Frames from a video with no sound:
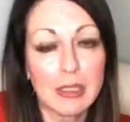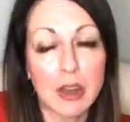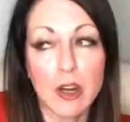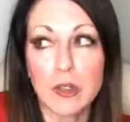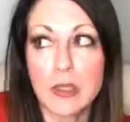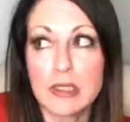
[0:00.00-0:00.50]
Are
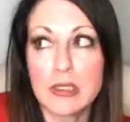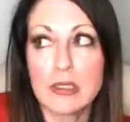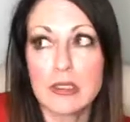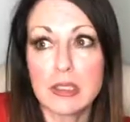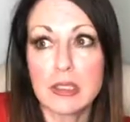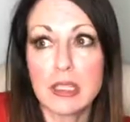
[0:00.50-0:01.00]
you
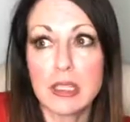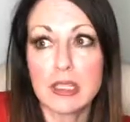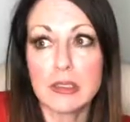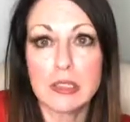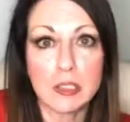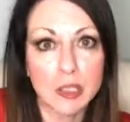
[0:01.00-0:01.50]
consistently
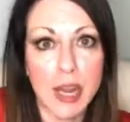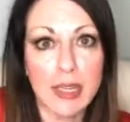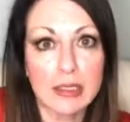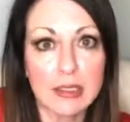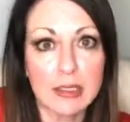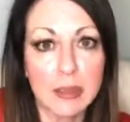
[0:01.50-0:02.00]

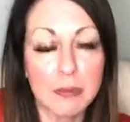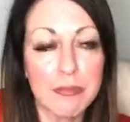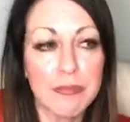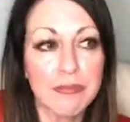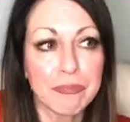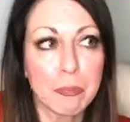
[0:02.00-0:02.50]
distracting them?
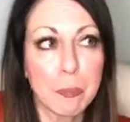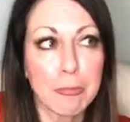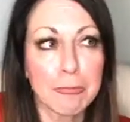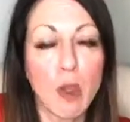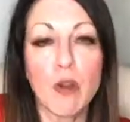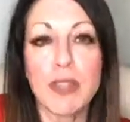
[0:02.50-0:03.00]

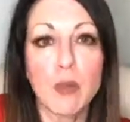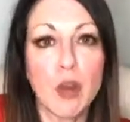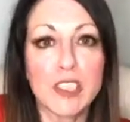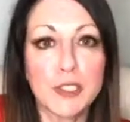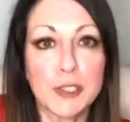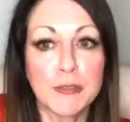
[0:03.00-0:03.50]
Are they
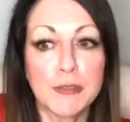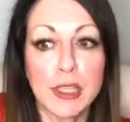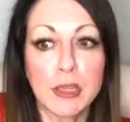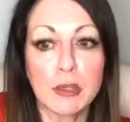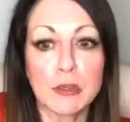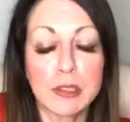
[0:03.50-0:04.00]
watching your
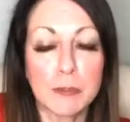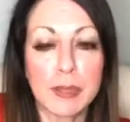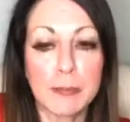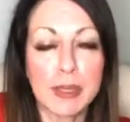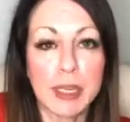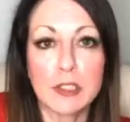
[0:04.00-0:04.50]
video simply
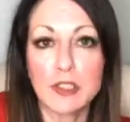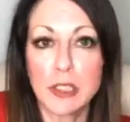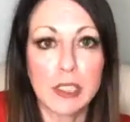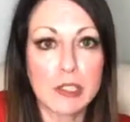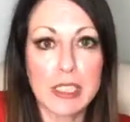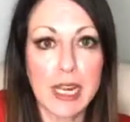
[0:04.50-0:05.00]
because you're
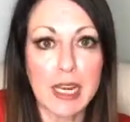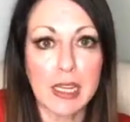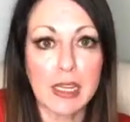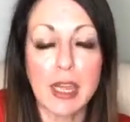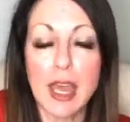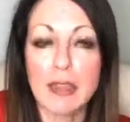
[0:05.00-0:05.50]

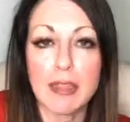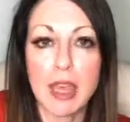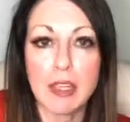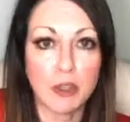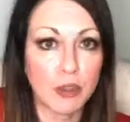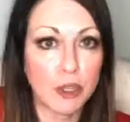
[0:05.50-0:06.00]
entertaining and
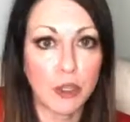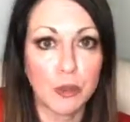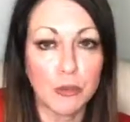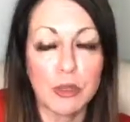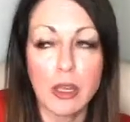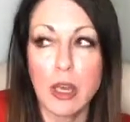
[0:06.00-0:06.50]
that you're
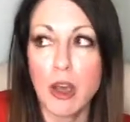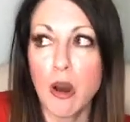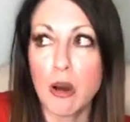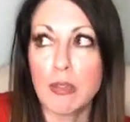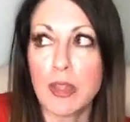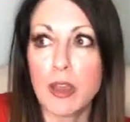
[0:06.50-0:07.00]
cute?
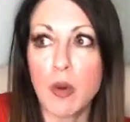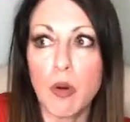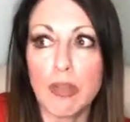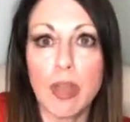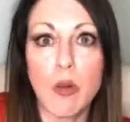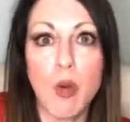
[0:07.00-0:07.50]
Are
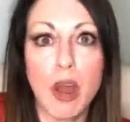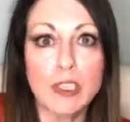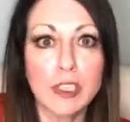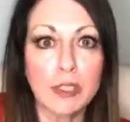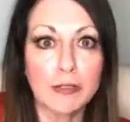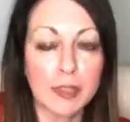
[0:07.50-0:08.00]
they
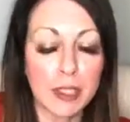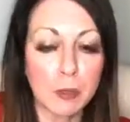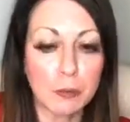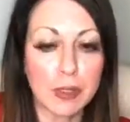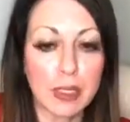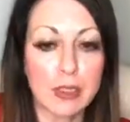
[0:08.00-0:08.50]
watching your video
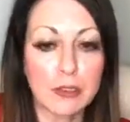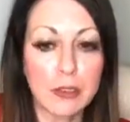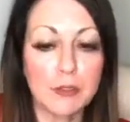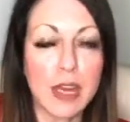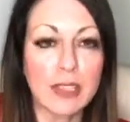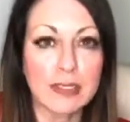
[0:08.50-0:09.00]
because
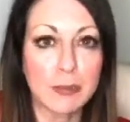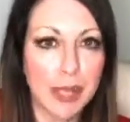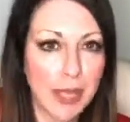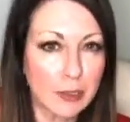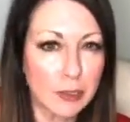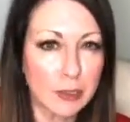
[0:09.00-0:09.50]
you've got some
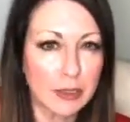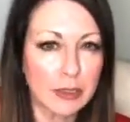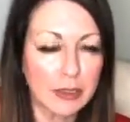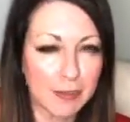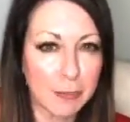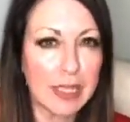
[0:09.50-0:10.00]
answers and
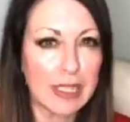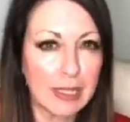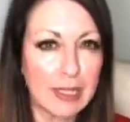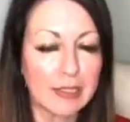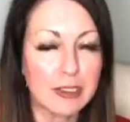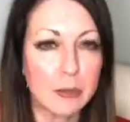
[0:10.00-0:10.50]
they've been
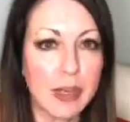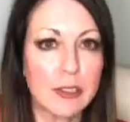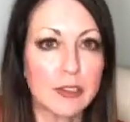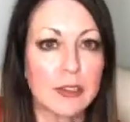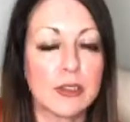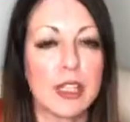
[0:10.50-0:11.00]
needing some
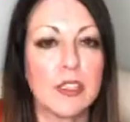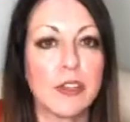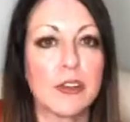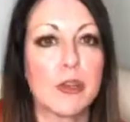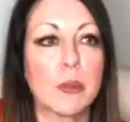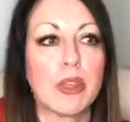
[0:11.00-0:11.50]
answers and you're
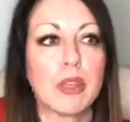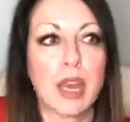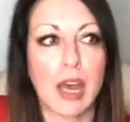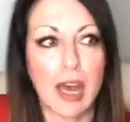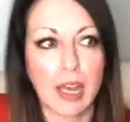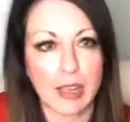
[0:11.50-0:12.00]
going to be the
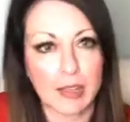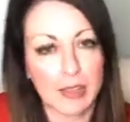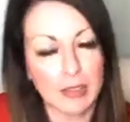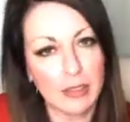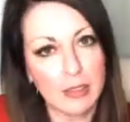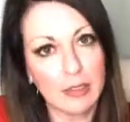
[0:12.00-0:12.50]
guide
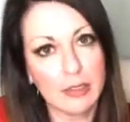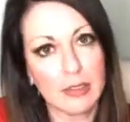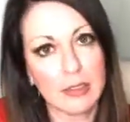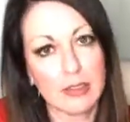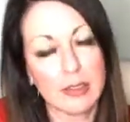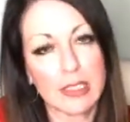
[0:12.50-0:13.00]

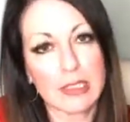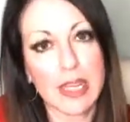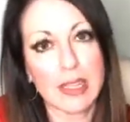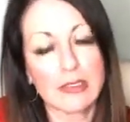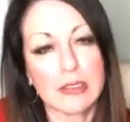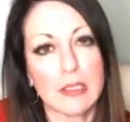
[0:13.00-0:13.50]
that
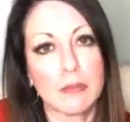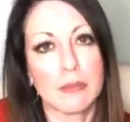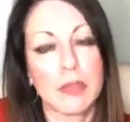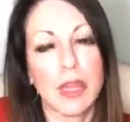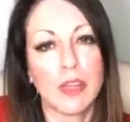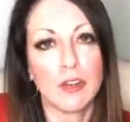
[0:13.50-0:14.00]
takes them?
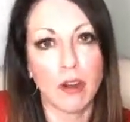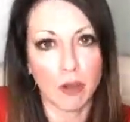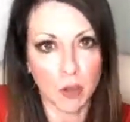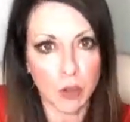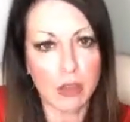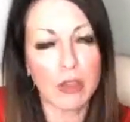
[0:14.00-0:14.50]
Okay, are
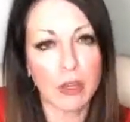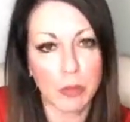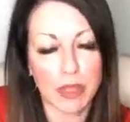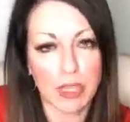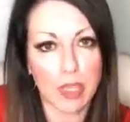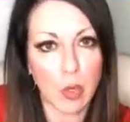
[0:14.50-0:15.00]
you going to be
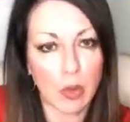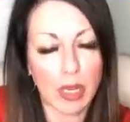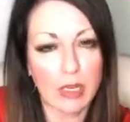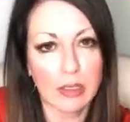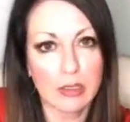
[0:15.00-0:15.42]
the Yoda?